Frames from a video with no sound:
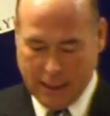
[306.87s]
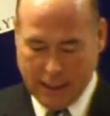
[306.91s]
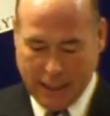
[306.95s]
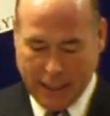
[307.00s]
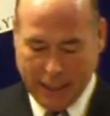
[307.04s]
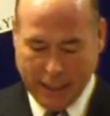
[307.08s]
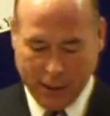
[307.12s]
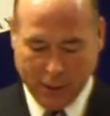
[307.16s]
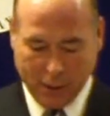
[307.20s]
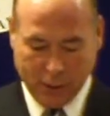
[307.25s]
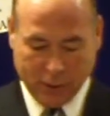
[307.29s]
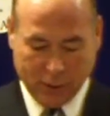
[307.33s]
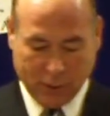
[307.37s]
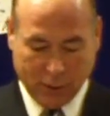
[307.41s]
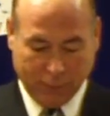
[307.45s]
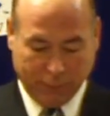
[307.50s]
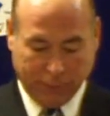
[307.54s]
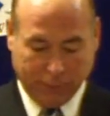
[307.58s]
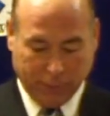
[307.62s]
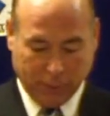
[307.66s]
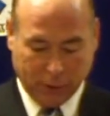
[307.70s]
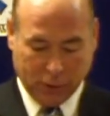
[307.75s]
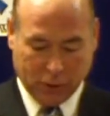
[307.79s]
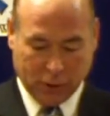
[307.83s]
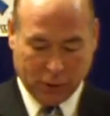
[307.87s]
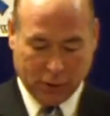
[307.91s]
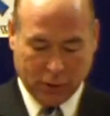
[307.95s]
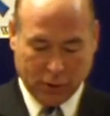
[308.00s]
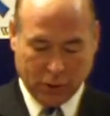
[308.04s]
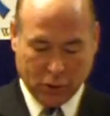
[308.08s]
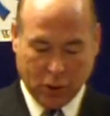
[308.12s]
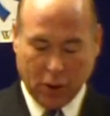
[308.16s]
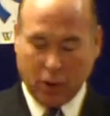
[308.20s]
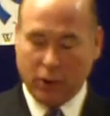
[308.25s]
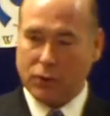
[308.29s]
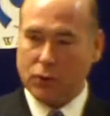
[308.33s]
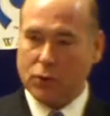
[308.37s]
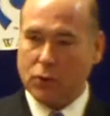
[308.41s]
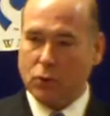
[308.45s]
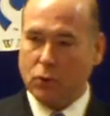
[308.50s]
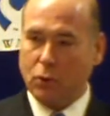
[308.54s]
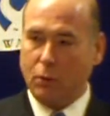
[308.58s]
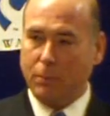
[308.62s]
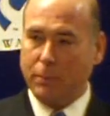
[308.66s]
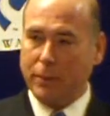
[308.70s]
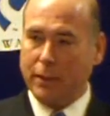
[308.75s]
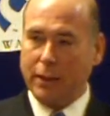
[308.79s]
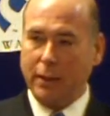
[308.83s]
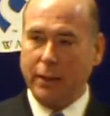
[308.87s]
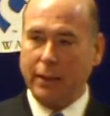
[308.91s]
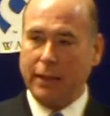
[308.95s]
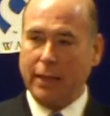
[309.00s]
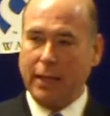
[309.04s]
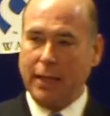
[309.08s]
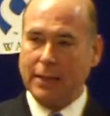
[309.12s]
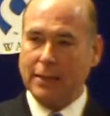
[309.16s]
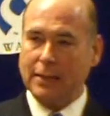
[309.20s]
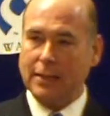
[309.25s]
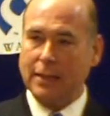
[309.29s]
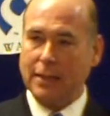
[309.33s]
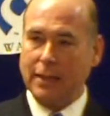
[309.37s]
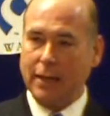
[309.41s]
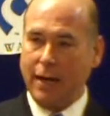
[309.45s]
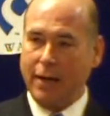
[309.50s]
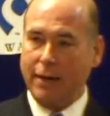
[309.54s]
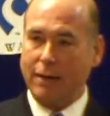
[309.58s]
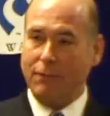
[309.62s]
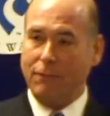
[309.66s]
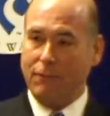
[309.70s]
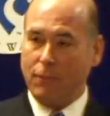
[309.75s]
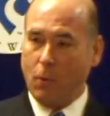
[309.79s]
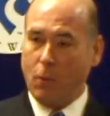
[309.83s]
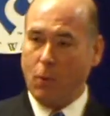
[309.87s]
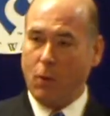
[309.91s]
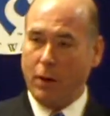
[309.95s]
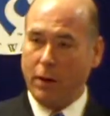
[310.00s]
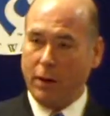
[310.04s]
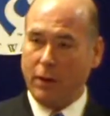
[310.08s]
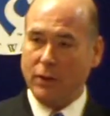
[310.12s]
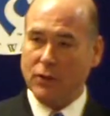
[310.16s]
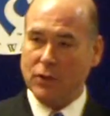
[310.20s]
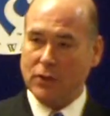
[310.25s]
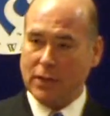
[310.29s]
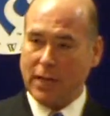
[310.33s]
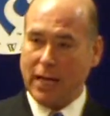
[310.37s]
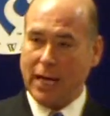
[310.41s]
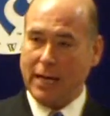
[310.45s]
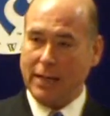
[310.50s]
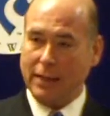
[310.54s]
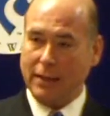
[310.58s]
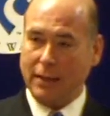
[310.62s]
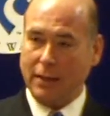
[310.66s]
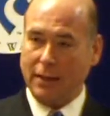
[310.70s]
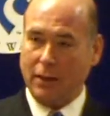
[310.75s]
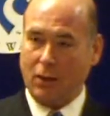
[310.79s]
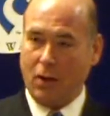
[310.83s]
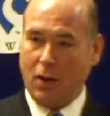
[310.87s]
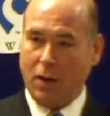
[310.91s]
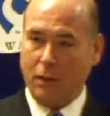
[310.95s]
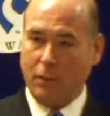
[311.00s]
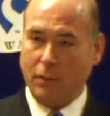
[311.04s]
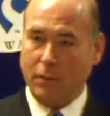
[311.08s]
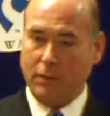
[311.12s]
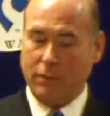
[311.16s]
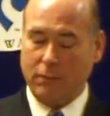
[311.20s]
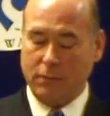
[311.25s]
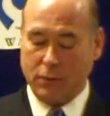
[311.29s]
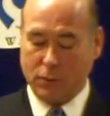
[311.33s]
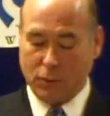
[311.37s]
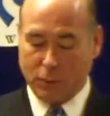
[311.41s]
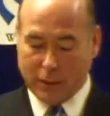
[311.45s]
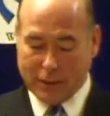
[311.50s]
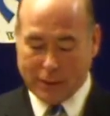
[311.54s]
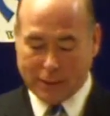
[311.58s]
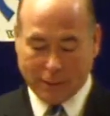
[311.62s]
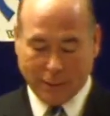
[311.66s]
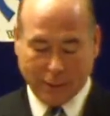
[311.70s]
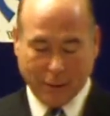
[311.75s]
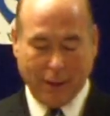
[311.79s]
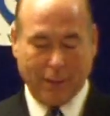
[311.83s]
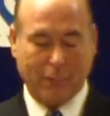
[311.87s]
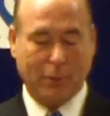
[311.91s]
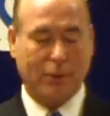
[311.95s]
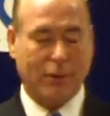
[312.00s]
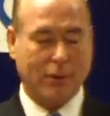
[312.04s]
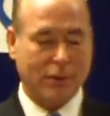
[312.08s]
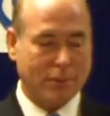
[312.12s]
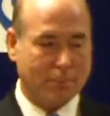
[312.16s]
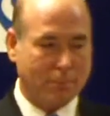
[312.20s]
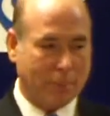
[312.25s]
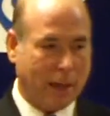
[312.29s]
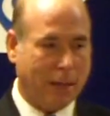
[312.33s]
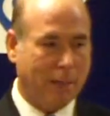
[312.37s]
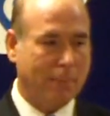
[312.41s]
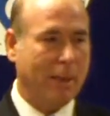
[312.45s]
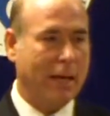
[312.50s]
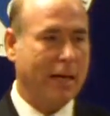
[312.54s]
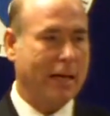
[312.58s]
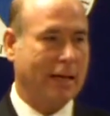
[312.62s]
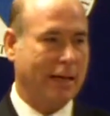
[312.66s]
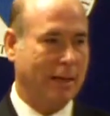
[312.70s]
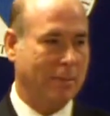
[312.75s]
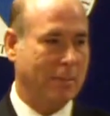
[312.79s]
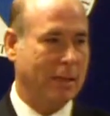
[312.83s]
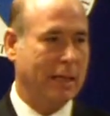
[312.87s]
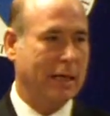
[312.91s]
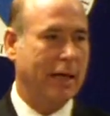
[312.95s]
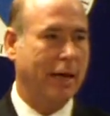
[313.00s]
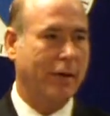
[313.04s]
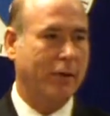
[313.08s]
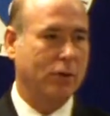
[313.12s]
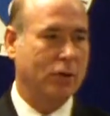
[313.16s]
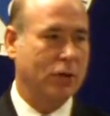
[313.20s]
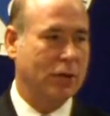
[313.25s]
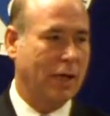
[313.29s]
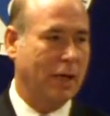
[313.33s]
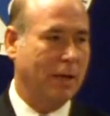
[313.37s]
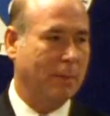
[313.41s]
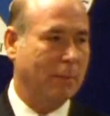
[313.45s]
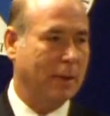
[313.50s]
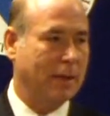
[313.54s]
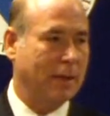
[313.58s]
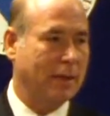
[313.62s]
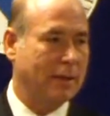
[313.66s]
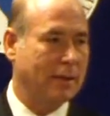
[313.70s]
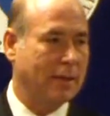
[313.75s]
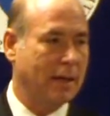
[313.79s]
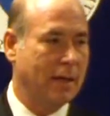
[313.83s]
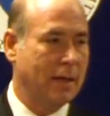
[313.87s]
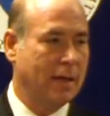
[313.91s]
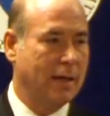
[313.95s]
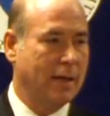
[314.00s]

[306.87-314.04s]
I introduced the first charter school bill in 1994 in our state, and along with Teresa Lovers and Bob Boehning and many other champions,